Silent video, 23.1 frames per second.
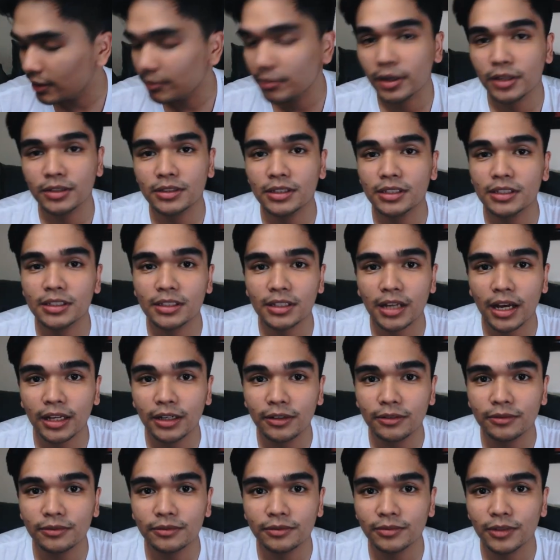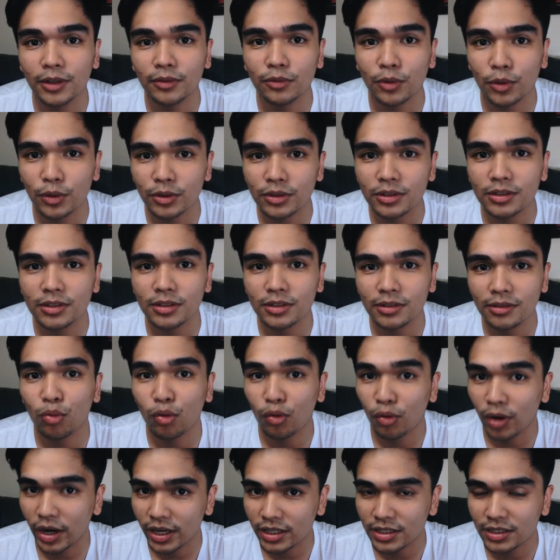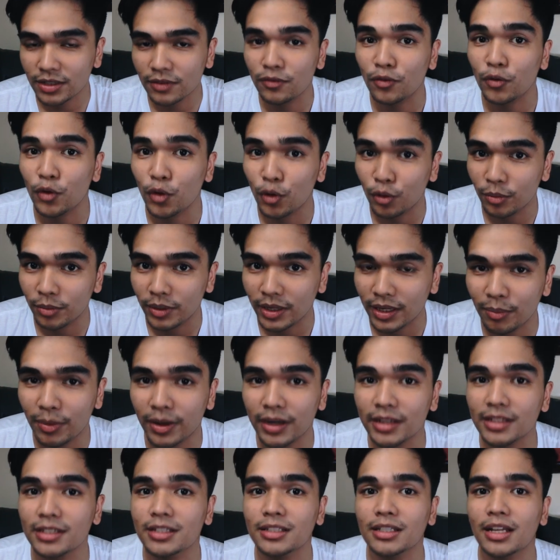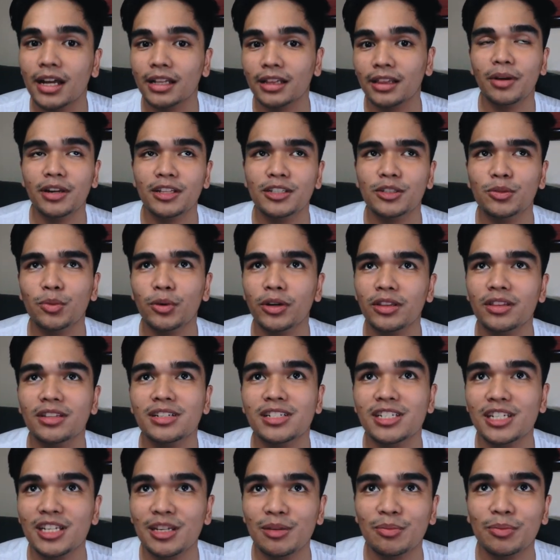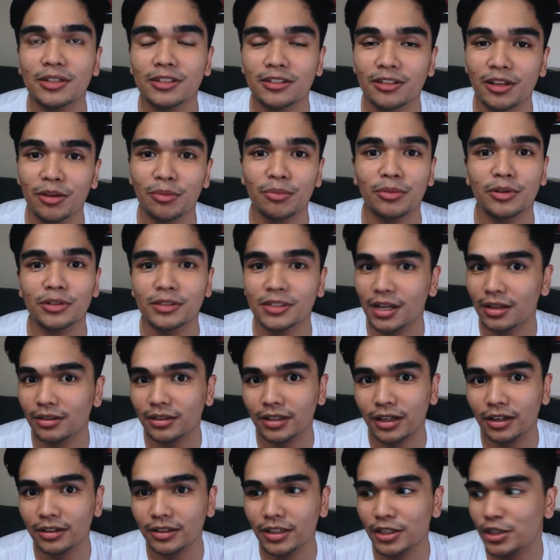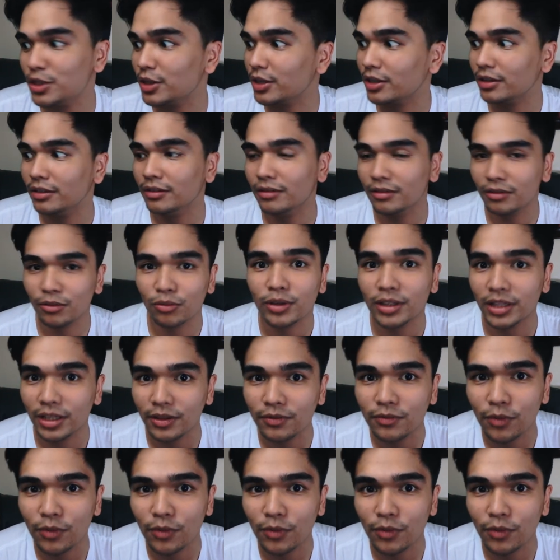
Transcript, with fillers: because it's kind of, of course, pricey for me, but it's not, but it's one of the cheapest gimbals out there that you can really